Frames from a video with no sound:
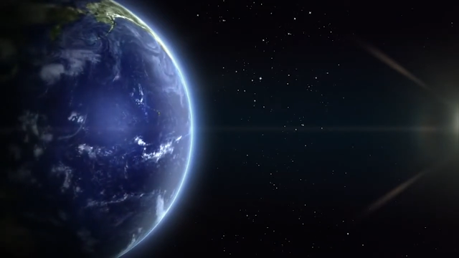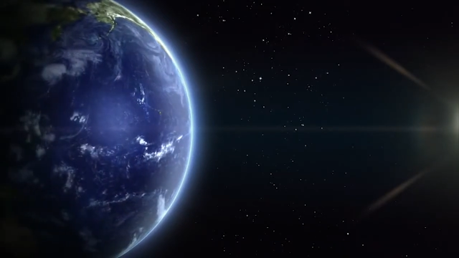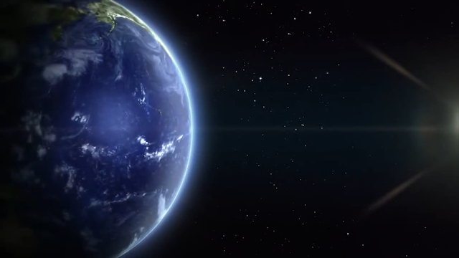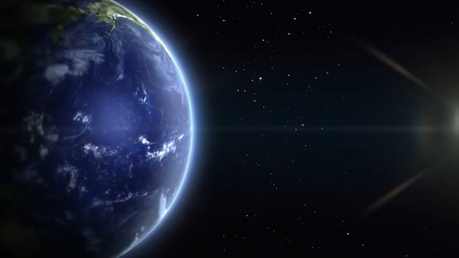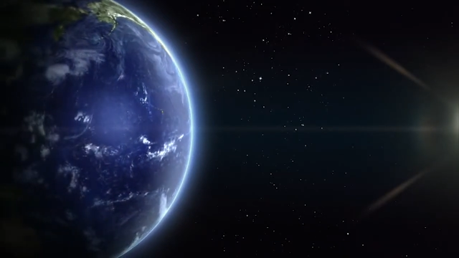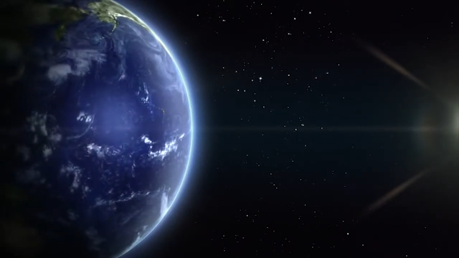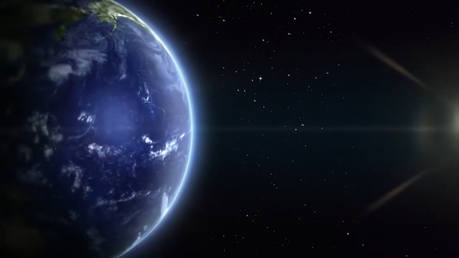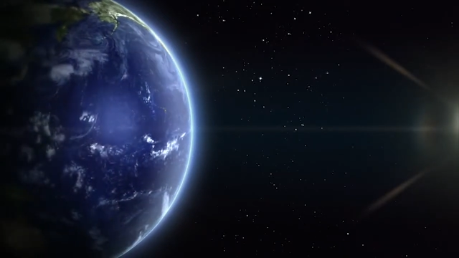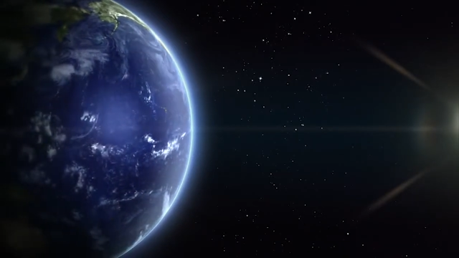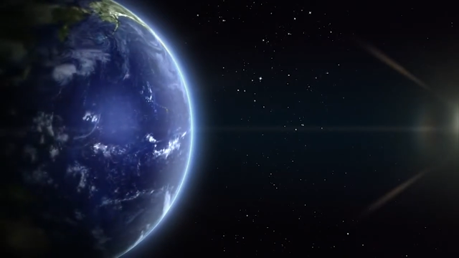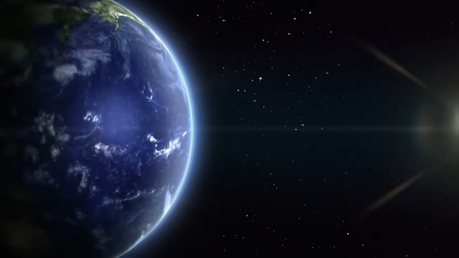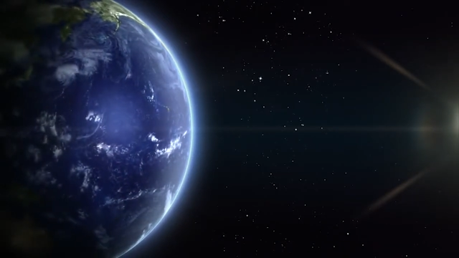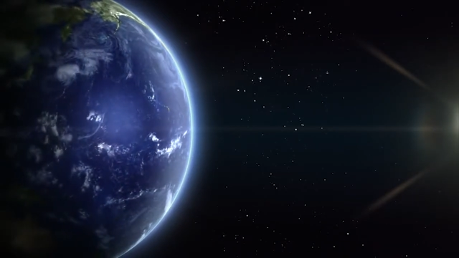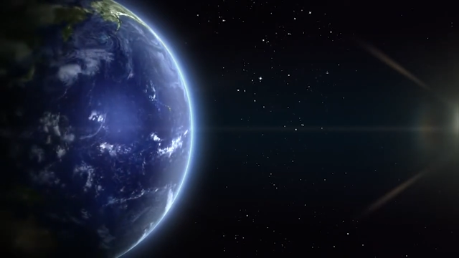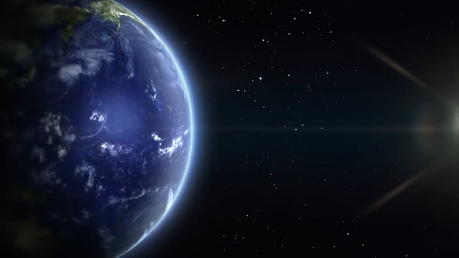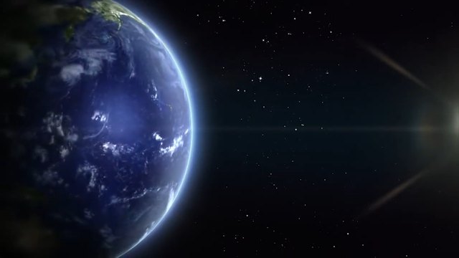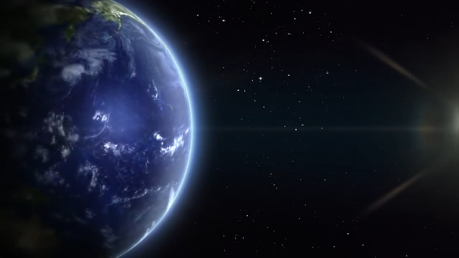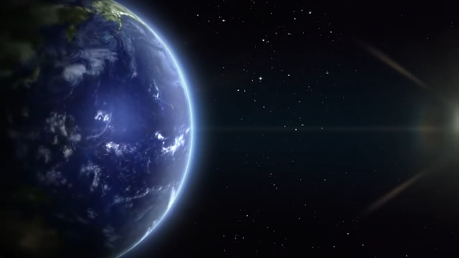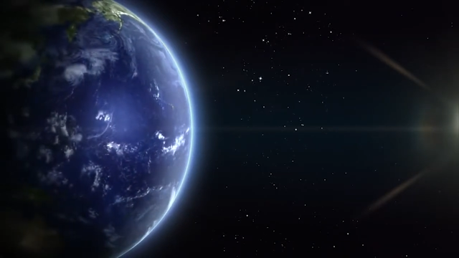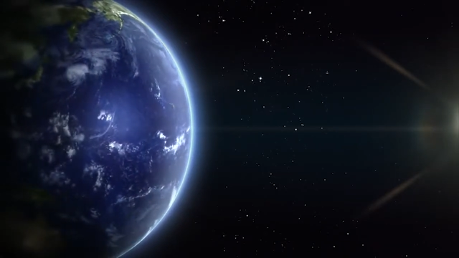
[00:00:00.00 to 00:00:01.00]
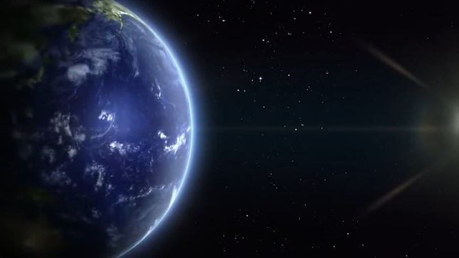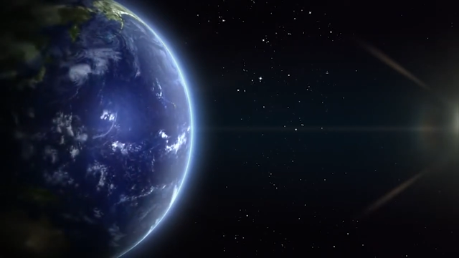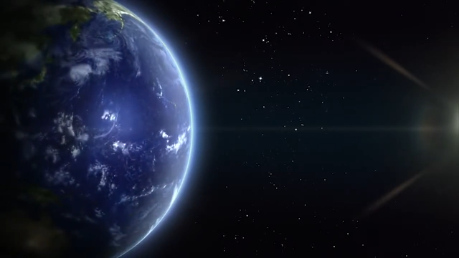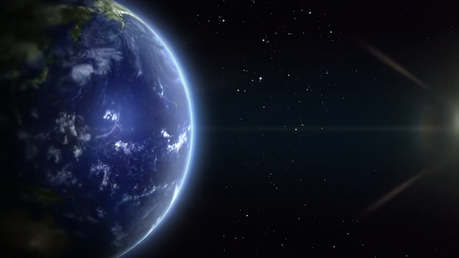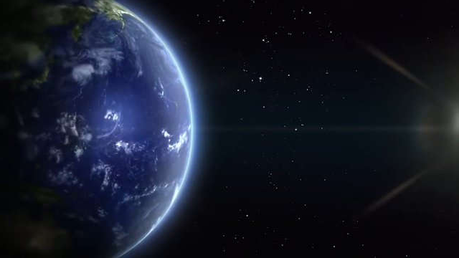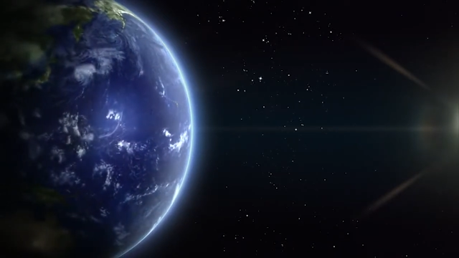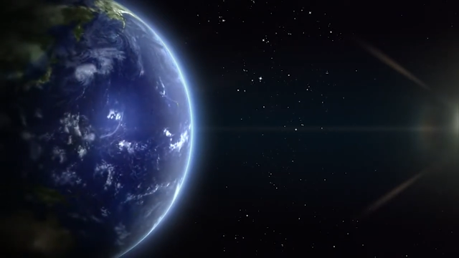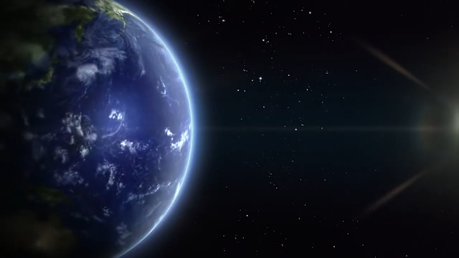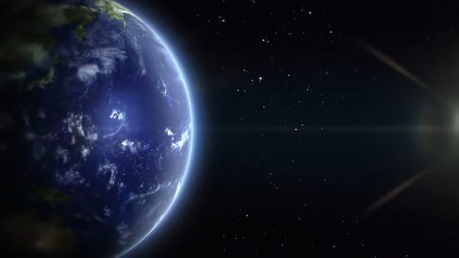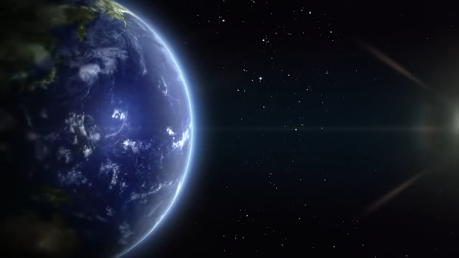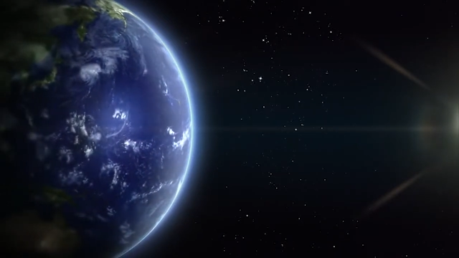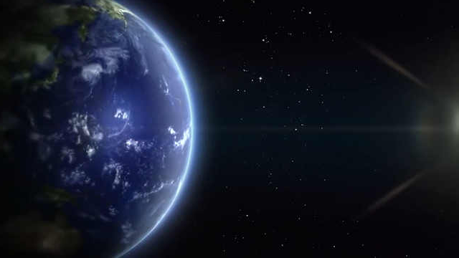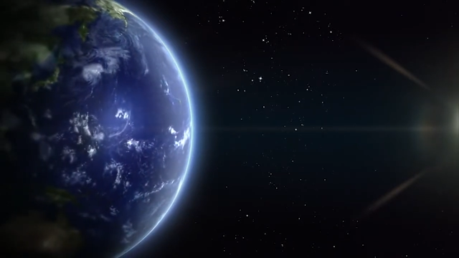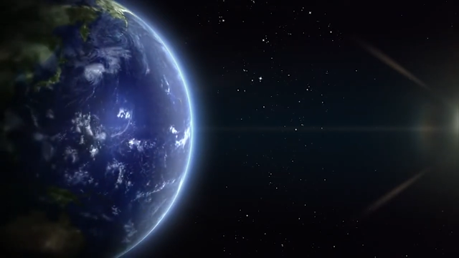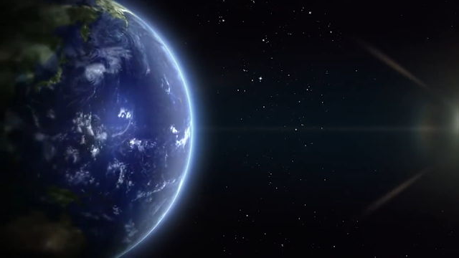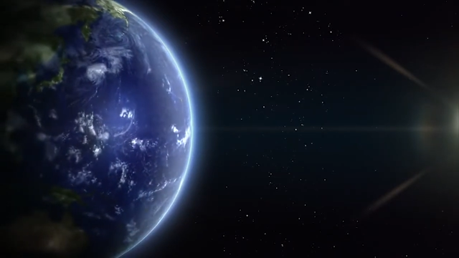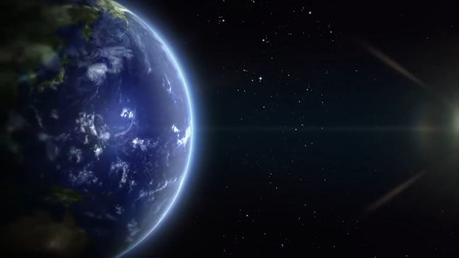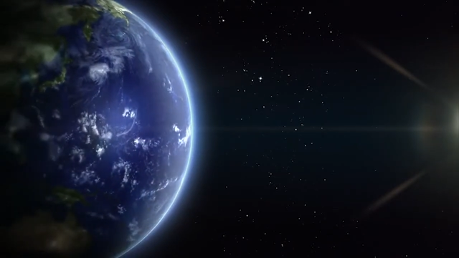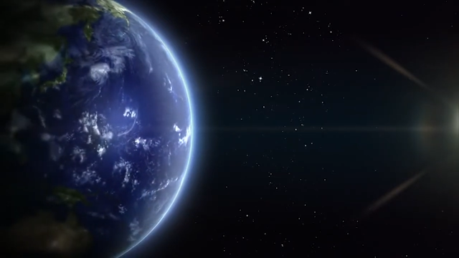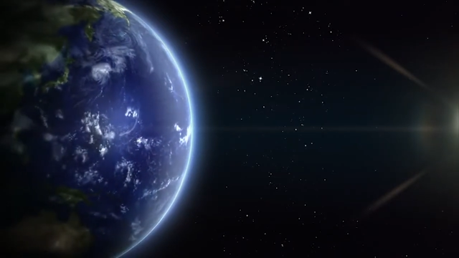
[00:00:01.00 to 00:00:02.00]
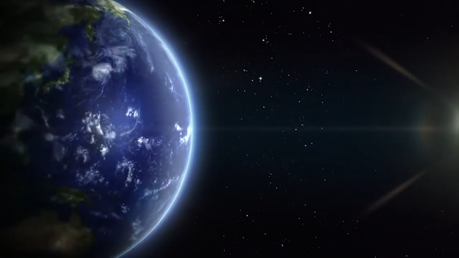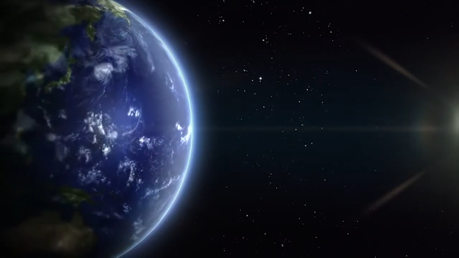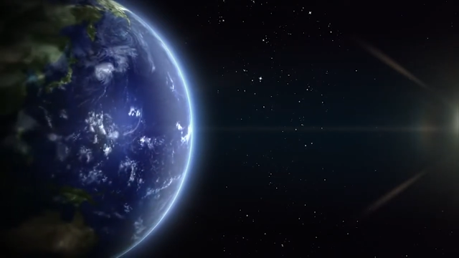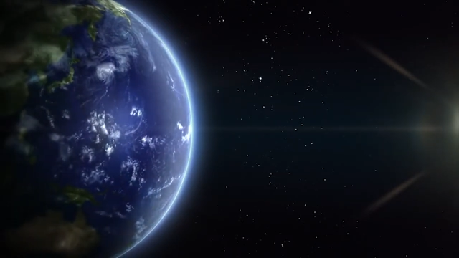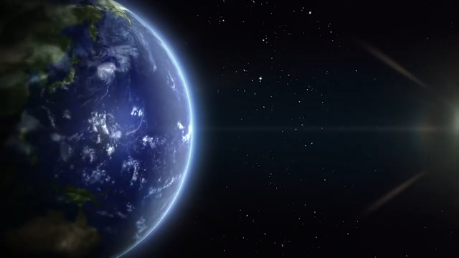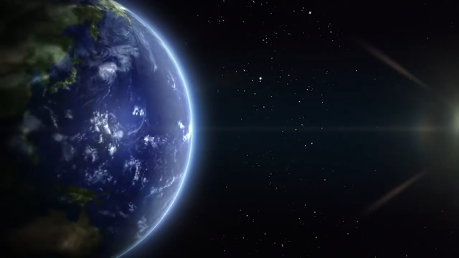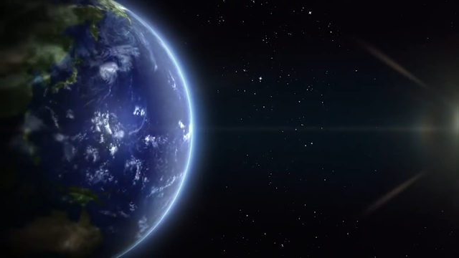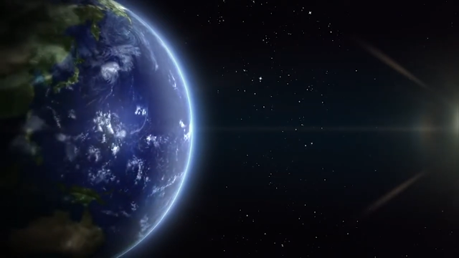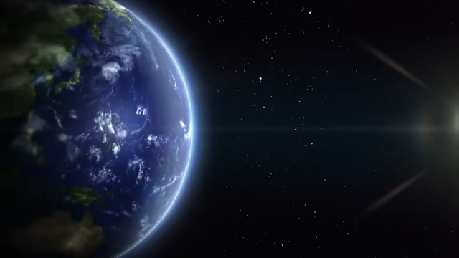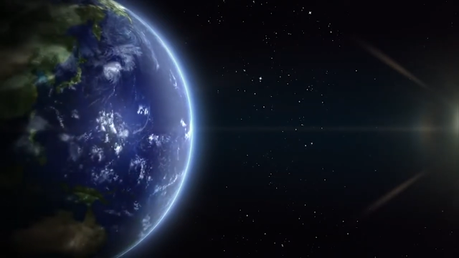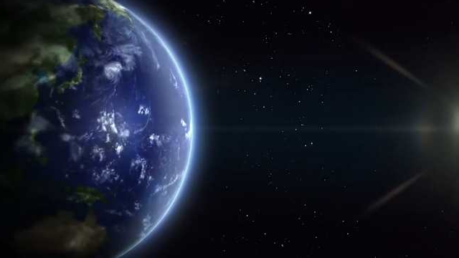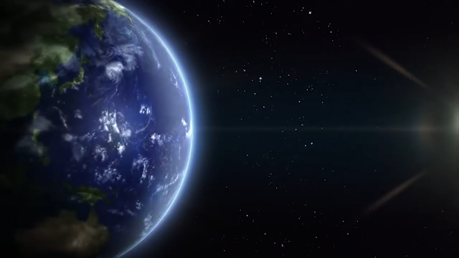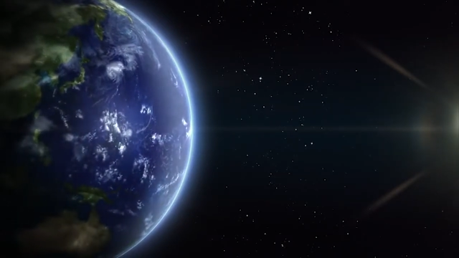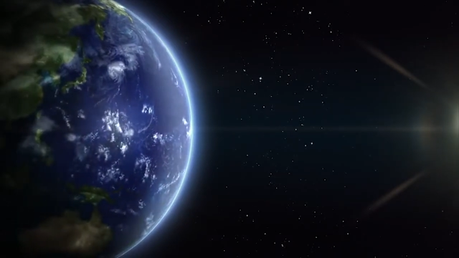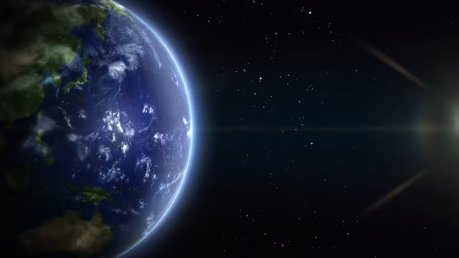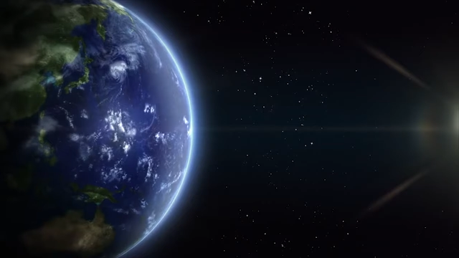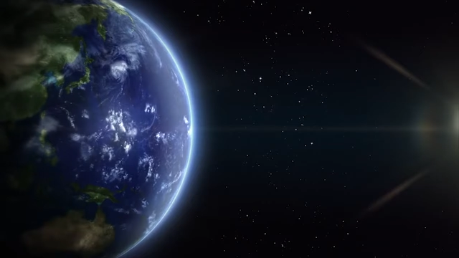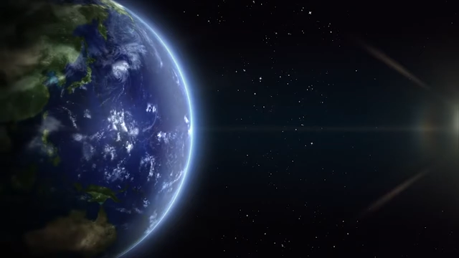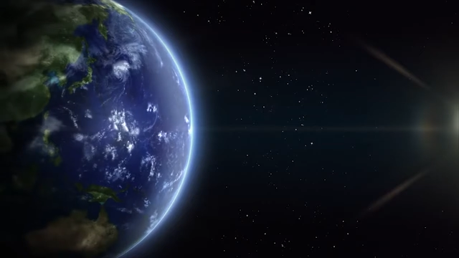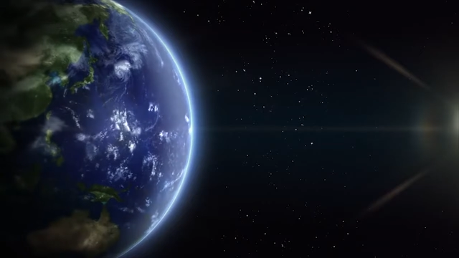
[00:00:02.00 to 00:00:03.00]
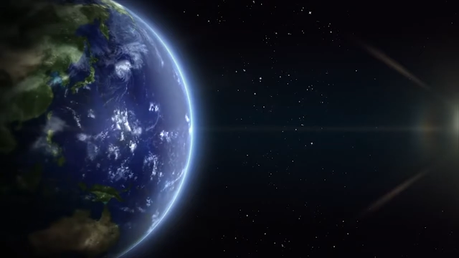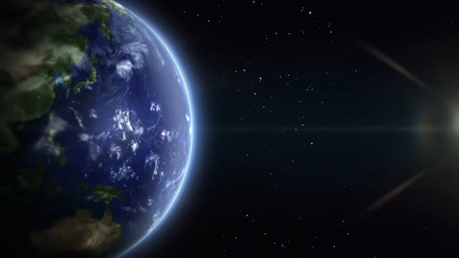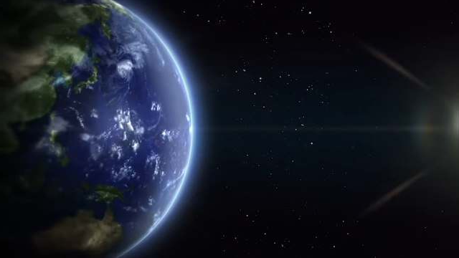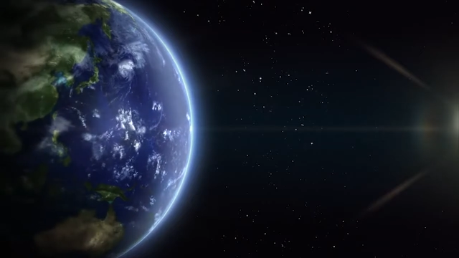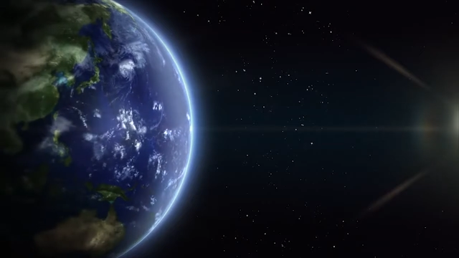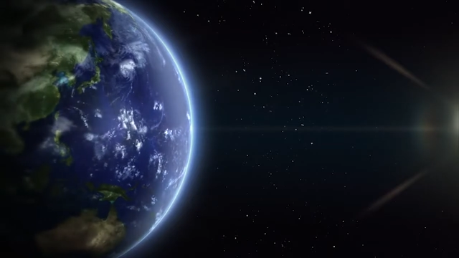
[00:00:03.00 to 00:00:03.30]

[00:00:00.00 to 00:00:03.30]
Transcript: Nobody's mouth can be seen.